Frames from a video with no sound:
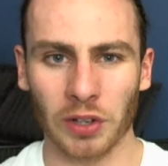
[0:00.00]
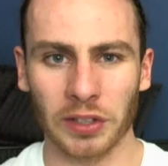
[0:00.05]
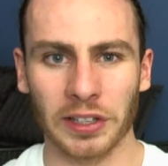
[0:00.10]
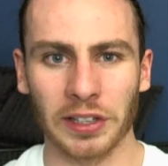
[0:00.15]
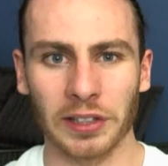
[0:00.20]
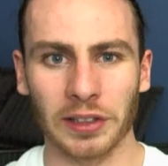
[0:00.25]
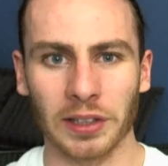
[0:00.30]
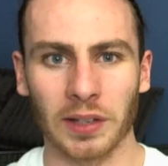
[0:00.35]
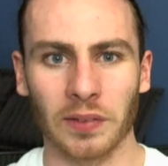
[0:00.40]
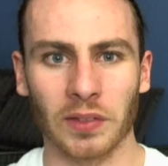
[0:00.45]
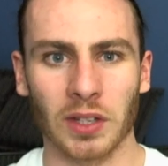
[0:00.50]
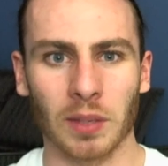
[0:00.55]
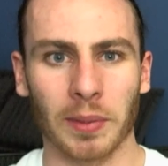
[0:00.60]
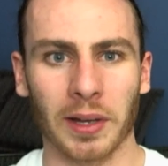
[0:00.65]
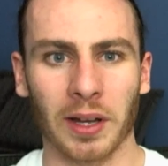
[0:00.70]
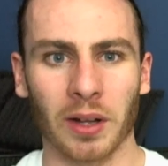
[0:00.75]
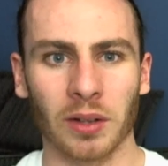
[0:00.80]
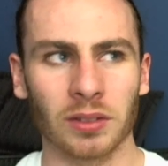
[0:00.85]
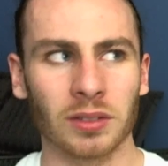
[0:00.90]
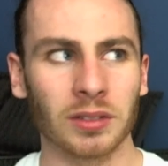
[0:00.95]
and he lived
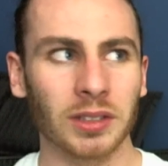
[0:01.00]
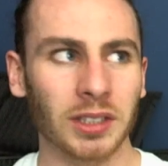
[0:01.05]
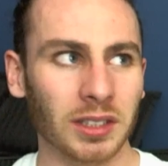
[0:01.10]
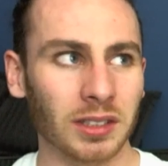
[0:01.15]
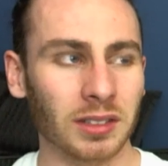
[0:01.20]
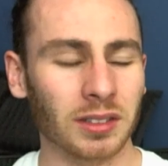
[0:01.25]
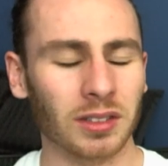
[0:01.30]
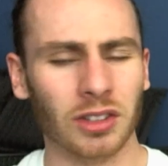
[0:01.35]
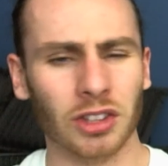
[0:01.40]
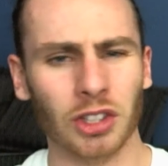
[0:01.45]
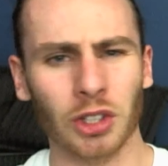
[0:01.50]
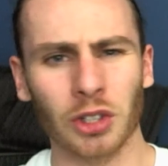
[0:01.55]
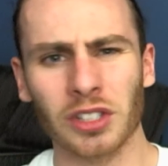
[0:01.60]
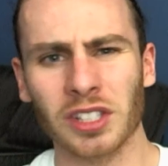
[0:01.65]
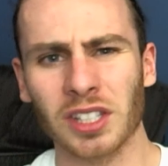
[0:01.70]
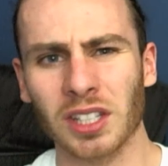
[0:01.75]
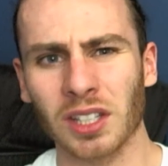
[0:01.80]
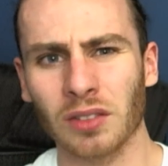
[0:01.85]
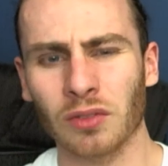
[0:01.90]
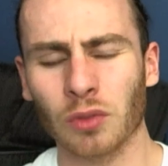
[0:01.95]
about
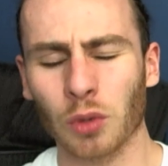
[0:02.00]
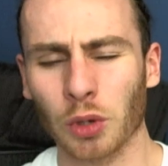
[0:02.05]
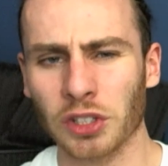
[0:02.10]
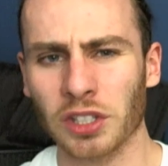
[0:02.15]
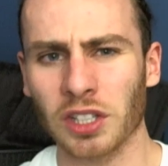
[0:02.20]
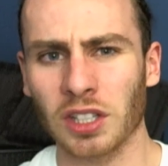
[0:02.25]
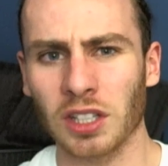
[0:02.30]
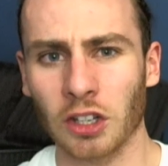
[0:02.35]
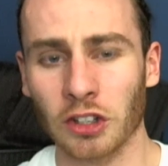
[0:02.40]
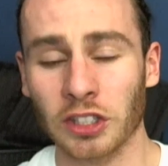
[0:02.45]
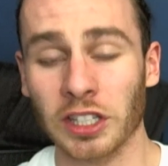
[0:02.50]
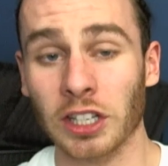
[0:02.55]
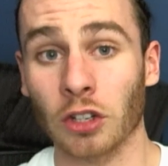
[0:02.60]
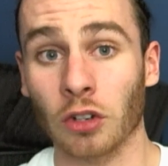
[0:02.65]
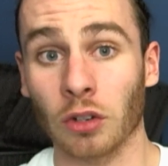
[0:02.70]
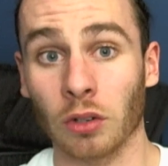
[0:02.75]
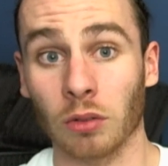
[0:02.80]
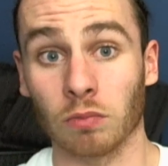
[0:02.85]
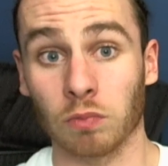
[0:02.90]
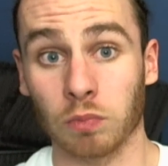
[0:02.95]
13, 14 years. He had
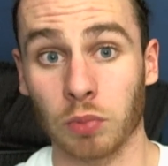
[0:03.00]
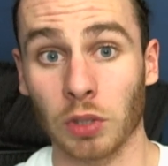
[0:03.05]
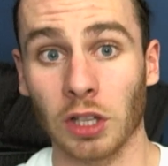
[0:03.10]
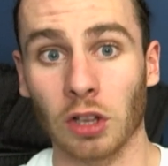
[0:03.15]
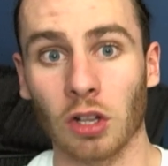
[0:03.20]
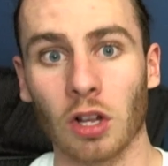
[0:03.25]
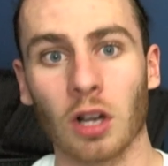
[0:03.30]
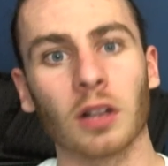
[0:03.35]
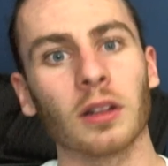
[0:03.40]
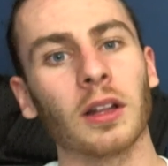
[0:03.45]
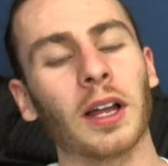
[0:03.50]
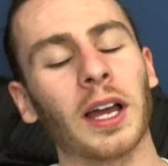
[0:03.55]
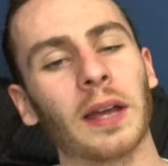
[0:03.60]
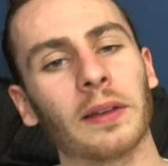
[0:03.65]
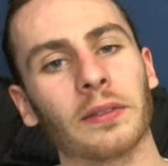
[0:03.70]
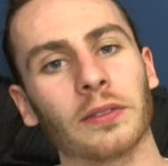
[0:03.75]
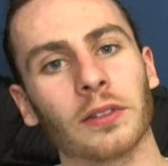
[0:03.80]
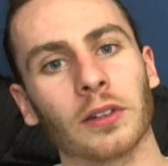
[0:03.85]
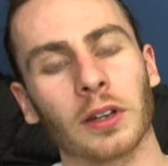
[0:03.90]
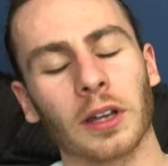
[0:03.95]
a pretty long
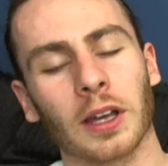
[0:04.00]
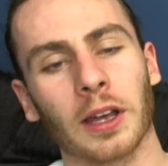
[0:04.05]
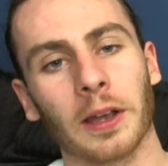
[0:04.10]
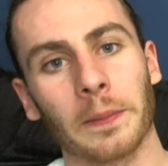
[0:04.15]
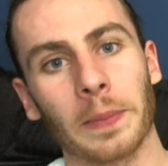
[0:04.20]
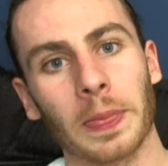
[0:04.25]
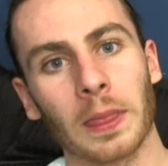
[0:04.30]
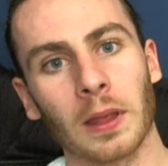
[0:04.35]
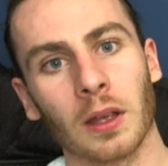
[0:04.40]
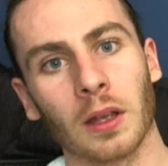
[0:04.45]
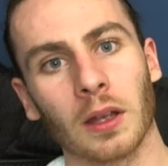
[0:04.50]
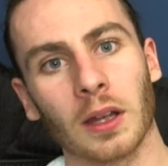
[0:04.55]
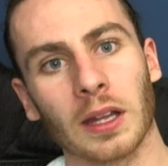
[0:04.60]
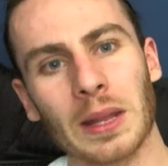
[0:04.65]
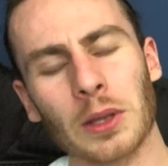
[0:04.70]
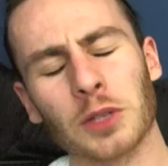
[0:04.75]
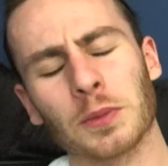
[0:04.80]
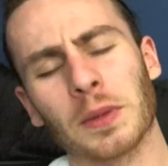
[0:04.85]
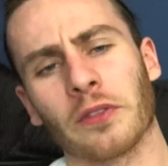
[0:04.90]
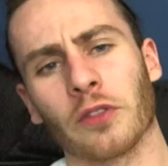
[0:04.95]
life, okay? And that
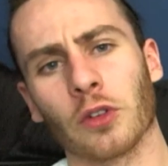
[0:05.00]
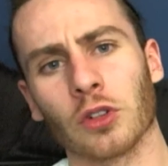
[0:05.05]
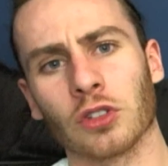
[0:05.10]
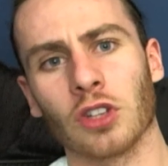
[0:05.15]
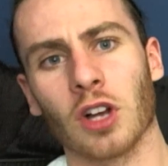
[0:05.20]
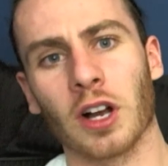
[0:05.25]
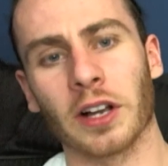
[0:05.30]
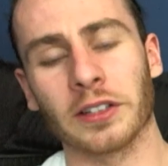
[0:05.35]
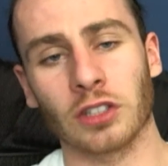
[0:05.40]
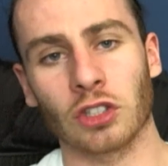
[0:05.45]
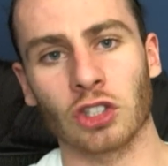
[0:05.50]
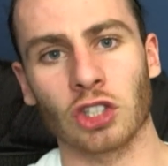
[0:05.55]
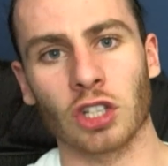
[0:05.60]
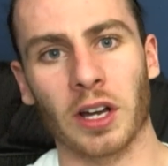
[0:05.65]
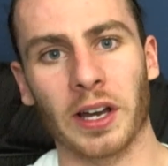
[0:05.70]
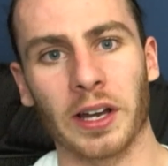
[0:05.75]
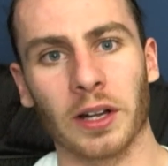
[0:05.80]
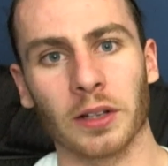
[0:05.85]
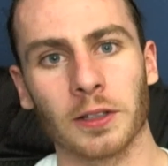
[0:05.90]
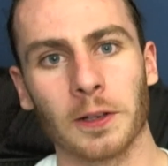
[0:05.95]
was my first dog as a
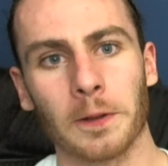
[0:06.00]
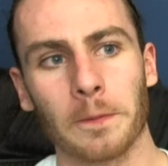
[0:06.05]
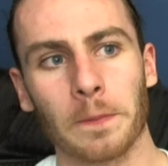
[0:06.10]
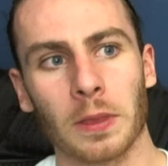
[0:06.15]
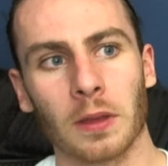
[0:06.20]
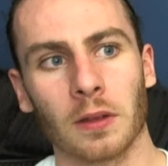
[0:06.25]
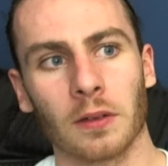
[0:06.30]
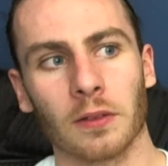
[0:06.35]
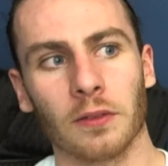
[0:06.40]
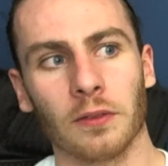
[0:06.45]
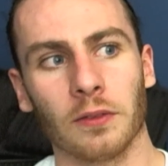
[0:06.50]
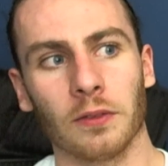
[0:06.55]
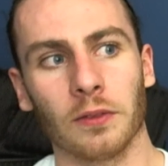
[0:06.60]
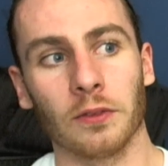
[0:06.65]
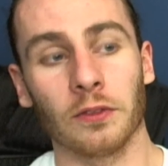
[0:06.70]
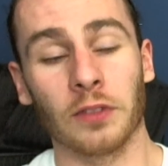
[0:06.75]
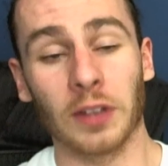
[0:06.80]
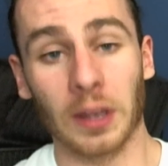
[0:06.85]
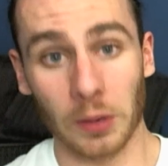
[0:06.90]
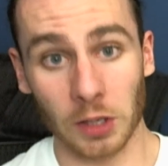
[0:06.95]
child.
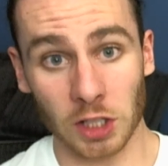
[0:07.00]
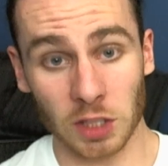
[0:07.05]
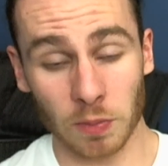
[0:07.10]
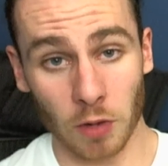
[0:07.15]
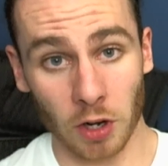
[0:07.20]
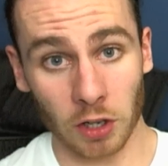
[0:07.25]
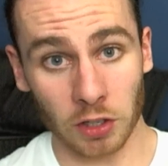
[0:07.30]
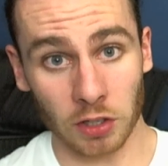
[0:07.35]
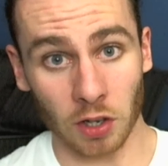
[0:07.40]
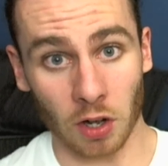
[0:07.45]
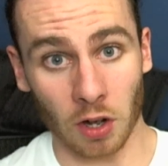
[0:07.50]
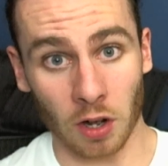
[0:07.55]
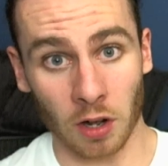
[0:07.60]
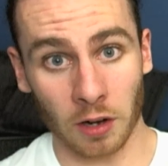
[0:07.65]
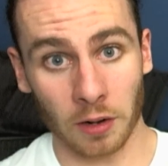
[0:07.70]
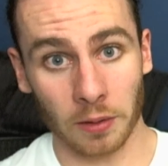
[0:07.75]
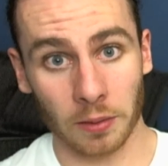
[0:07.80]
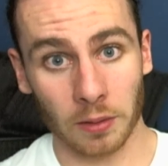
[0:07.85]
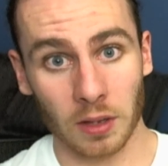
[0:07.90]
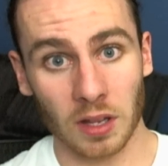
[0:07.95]
Very smart
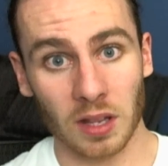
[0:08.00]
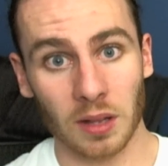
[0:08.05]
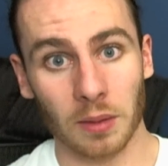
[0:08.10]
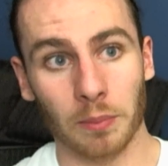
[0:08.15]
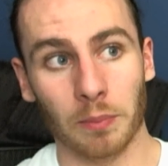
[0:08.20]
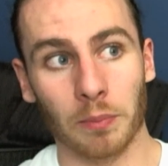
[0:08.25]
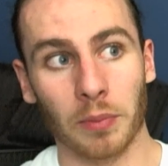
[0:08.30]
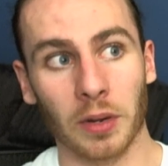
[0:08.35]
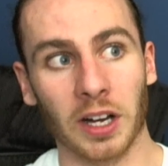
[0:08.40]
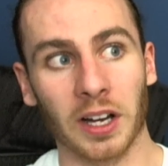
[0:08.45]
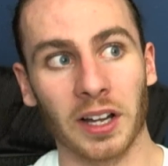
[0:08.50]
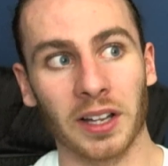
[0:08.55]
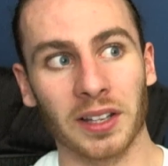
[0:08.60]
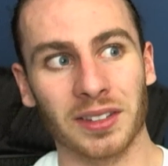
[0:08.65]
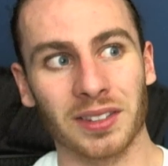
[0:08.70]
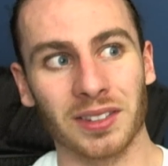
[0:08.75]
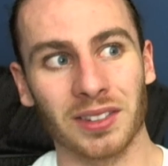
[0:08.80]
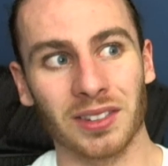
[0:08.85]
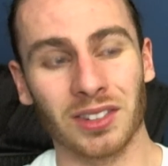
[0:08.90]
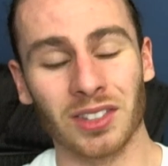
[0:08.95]
dog,
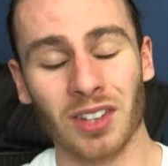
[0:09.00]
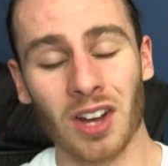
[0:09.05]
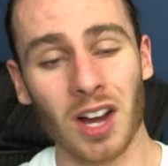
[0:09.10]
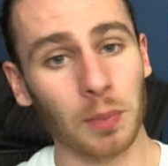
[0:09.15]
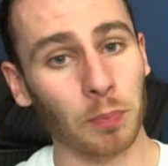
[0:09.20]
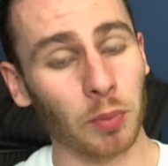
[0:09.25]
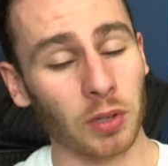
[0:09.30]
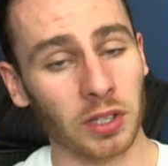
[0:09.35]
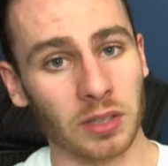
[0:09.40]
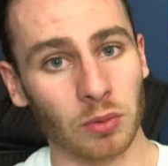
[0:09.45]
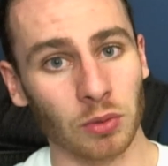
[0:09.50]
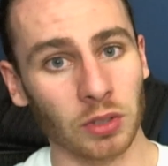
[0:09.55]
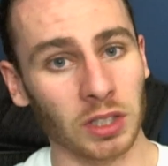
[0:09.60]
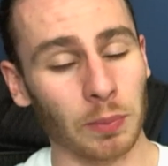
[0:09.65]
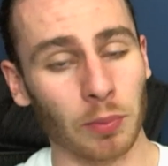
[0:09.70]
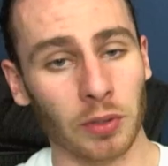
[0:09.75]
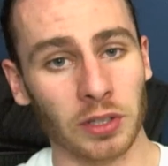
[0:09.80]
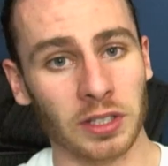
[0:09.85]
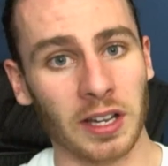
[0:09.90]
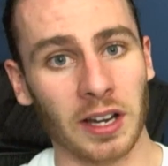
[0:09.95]
but not really
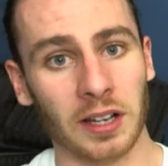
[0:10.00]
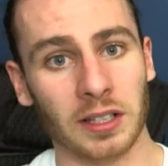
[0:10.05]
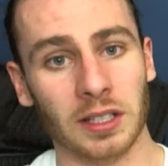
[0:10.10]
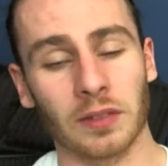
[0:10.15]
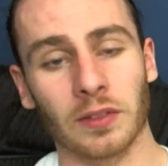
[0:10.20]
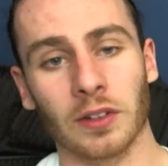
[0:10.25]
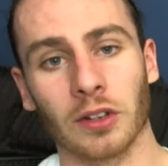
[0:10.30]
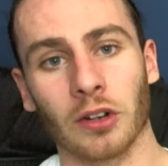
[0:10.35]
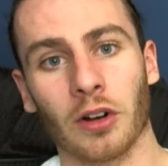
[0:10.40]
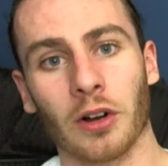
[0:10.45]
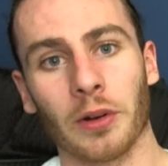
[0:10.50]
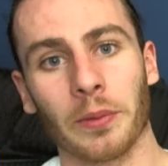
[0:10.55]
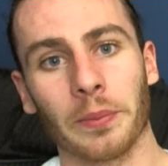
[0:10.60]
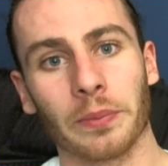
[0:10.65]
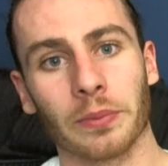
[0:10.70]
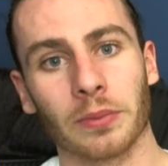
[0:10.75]
protective at all.